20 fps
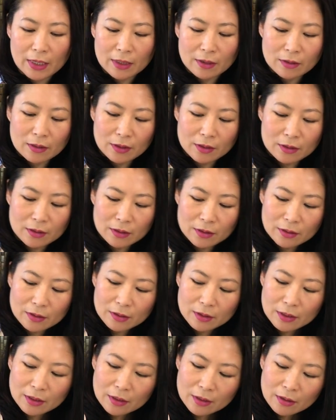look.
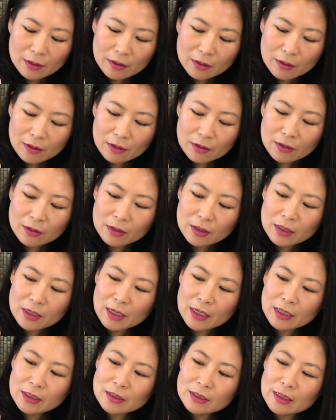Our
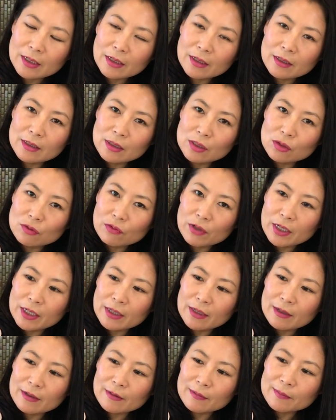cocktail is ready.